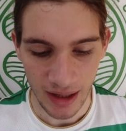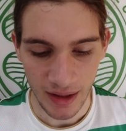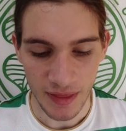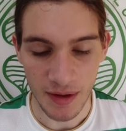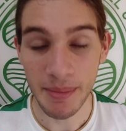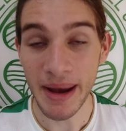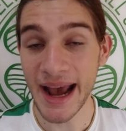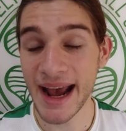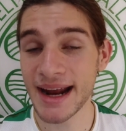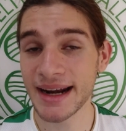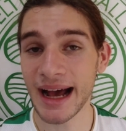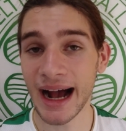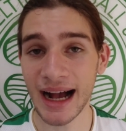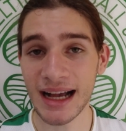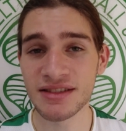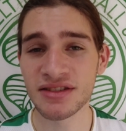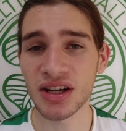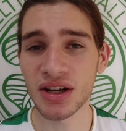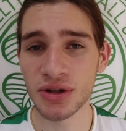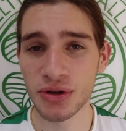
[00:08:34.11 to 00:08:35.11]
The man
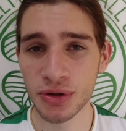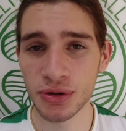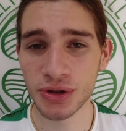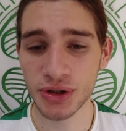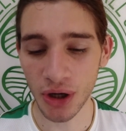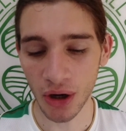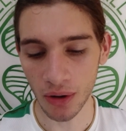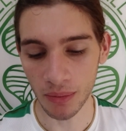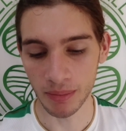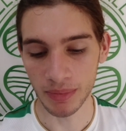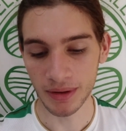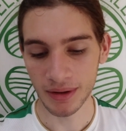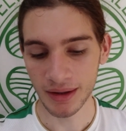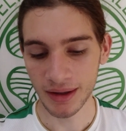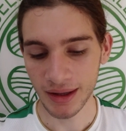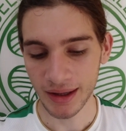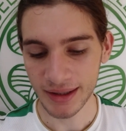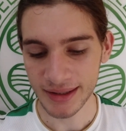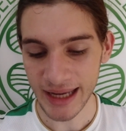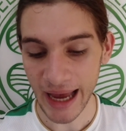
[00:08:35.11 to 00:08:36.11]
has a new job,
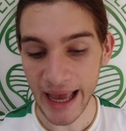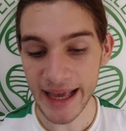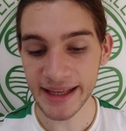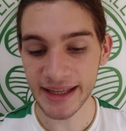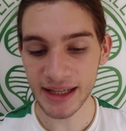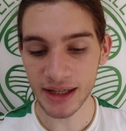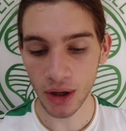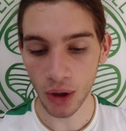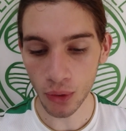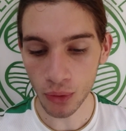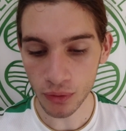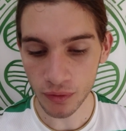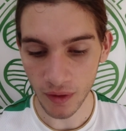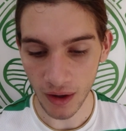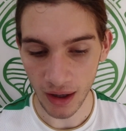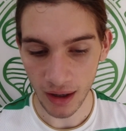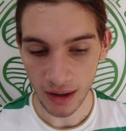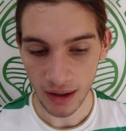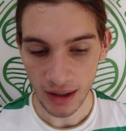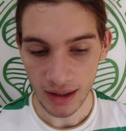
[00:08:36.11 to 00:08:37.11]
taking
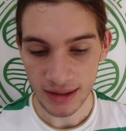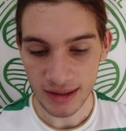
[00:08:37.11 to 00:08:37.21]
over